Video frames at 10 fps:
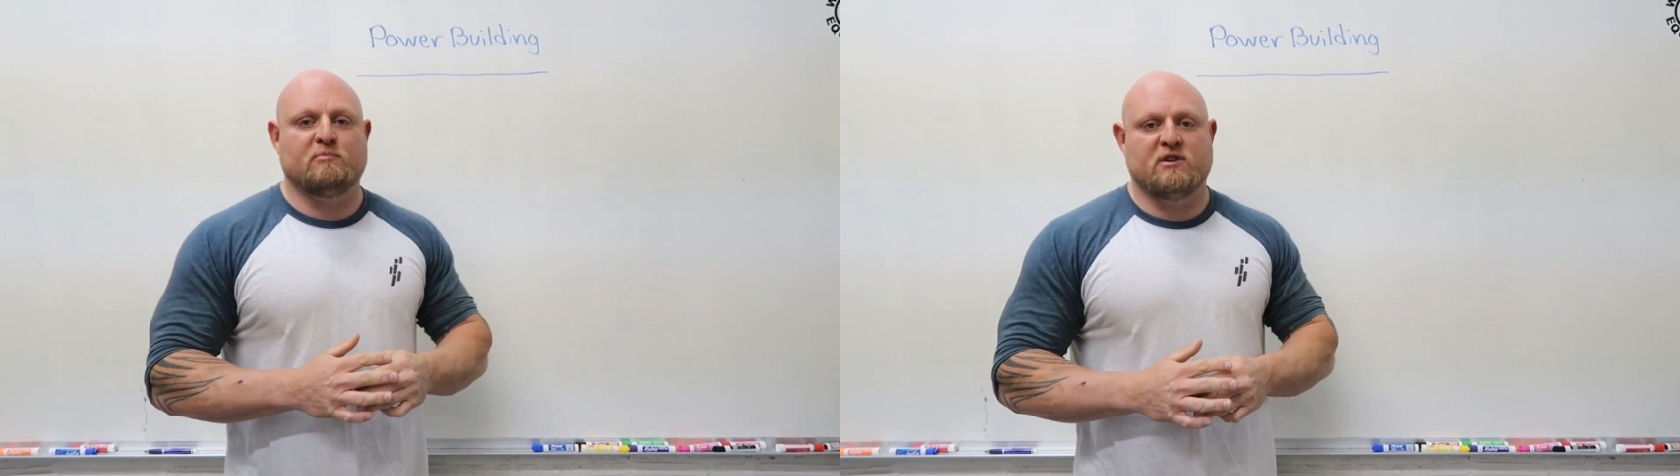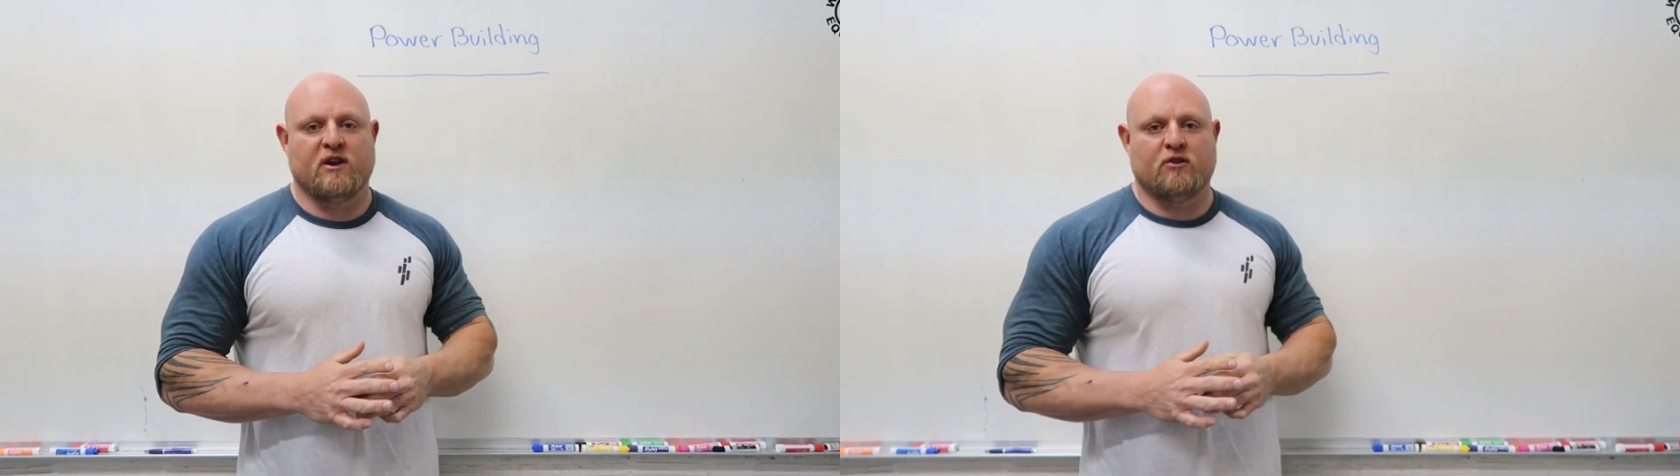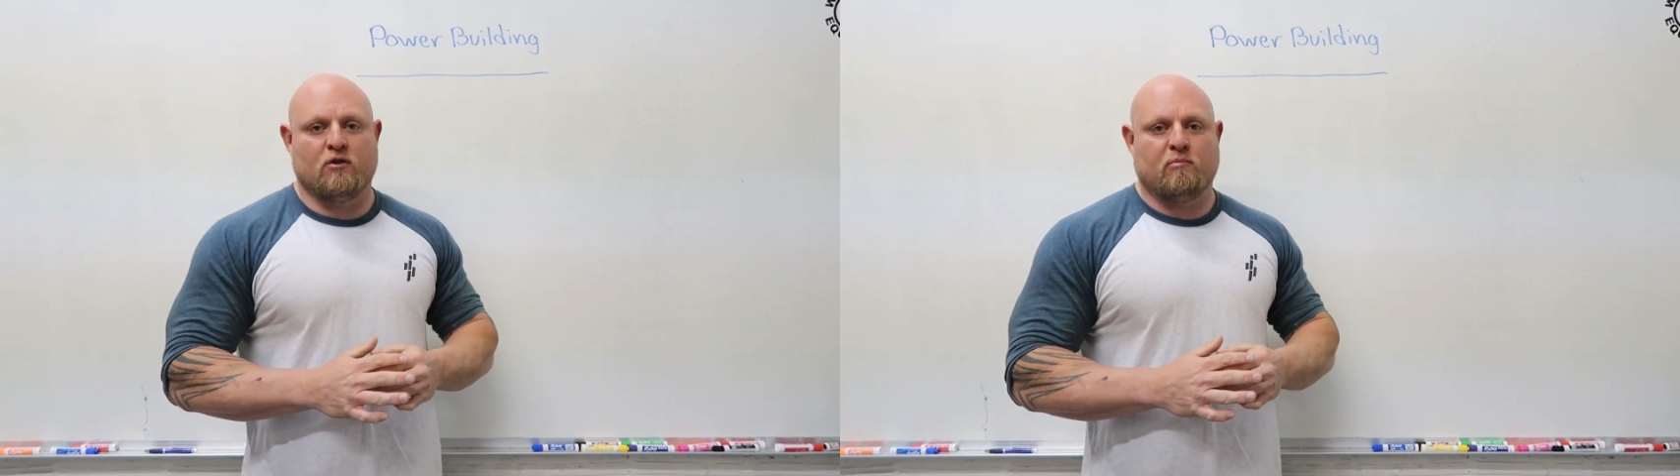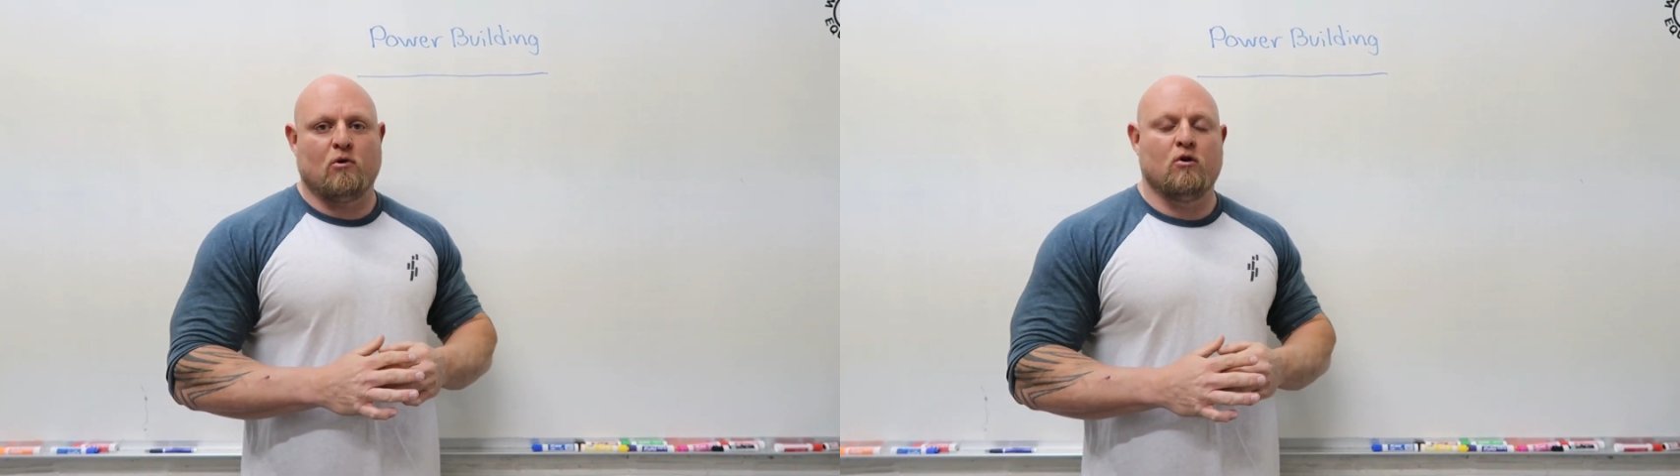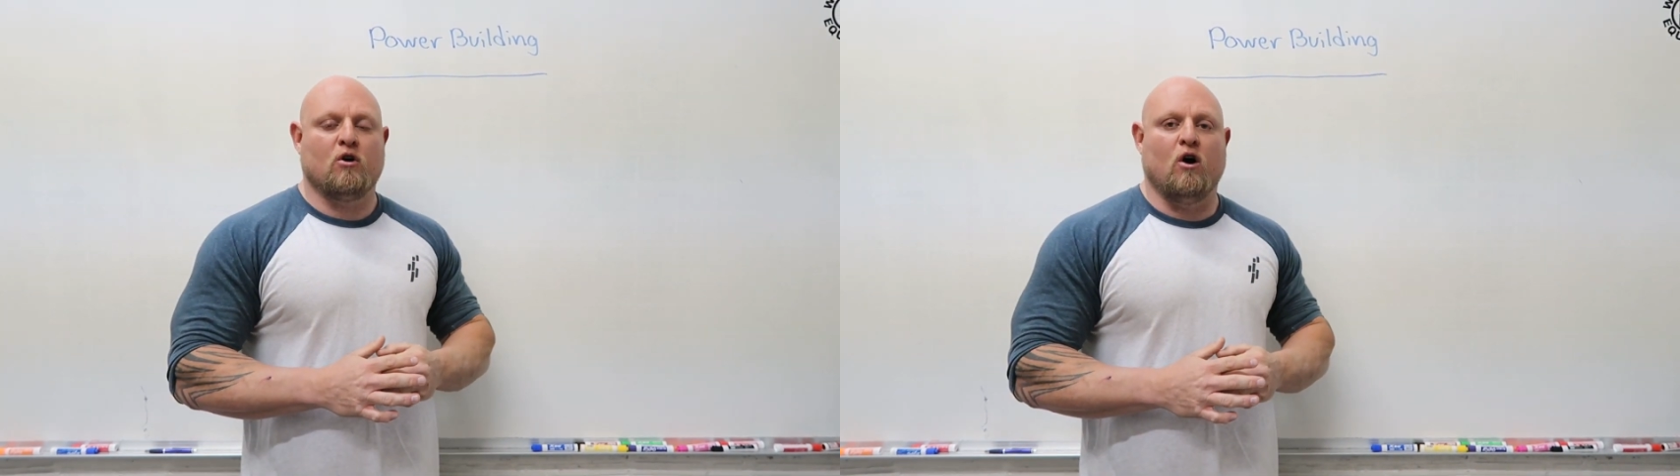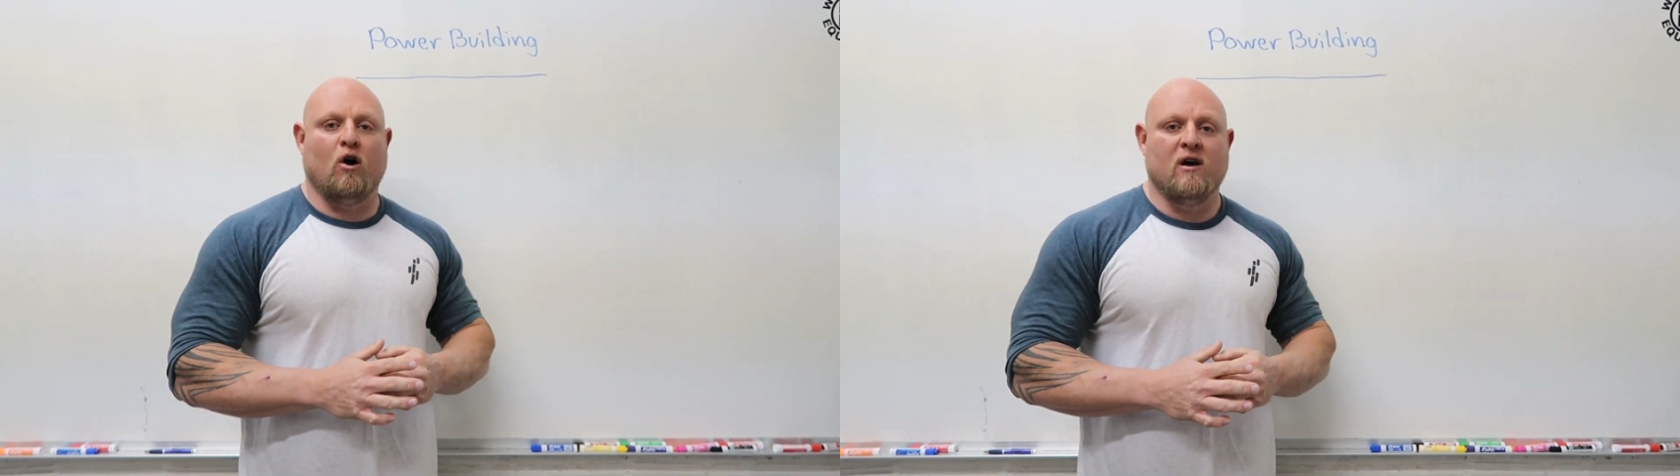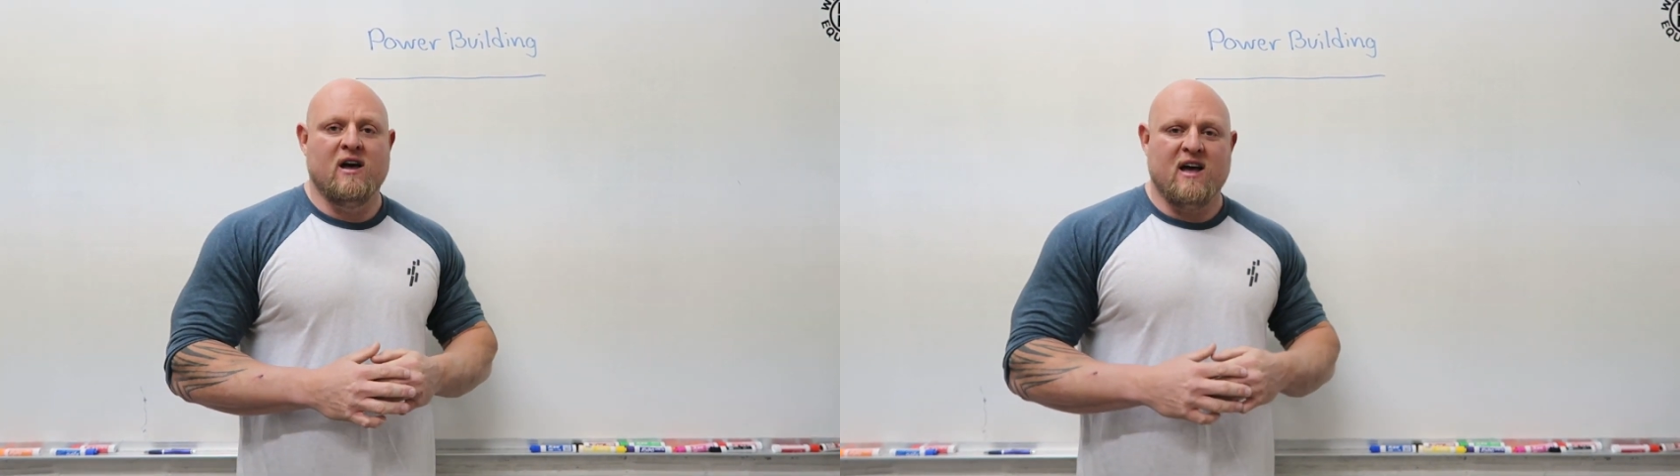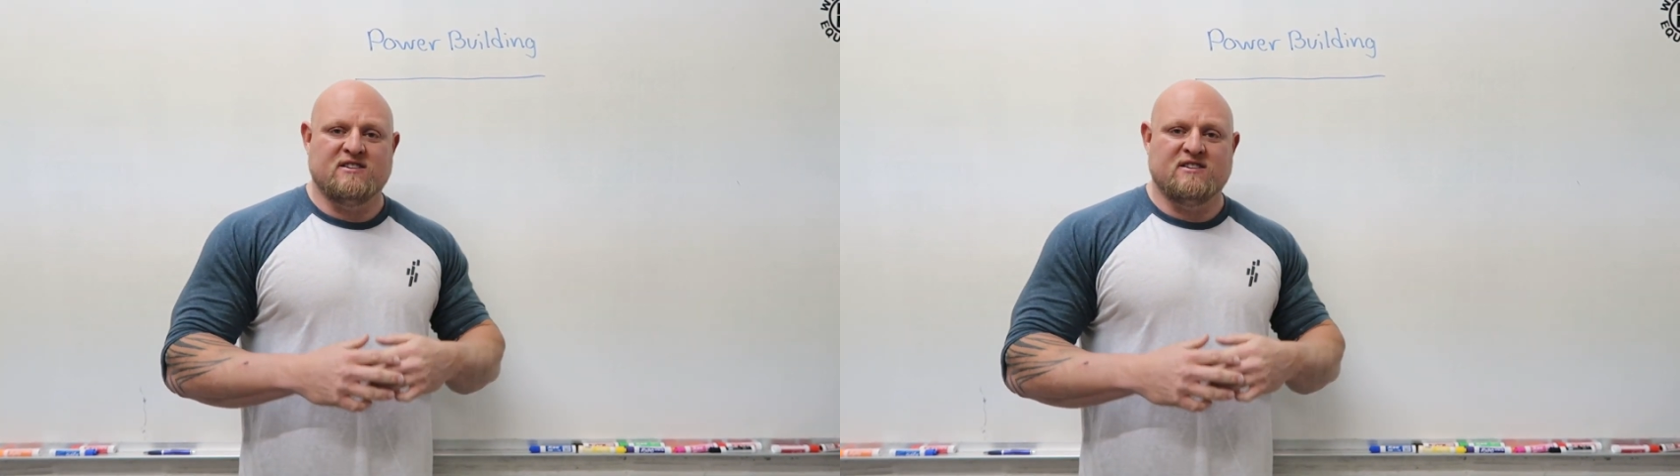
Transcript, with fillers: particular protocol